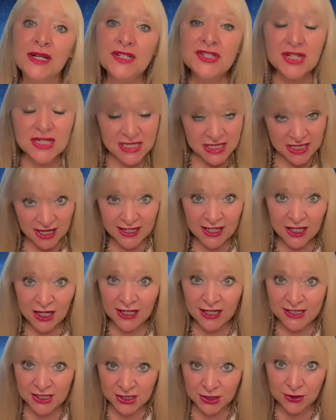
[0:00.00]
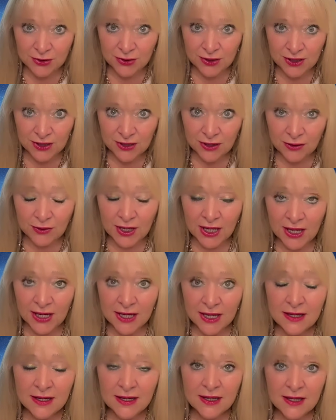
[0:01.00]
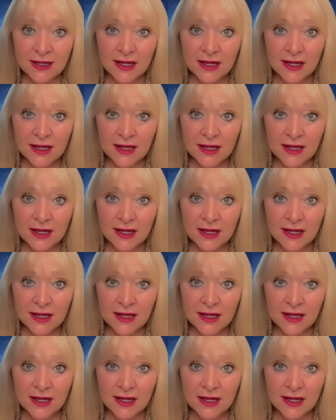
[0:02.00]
just like I do. Okay?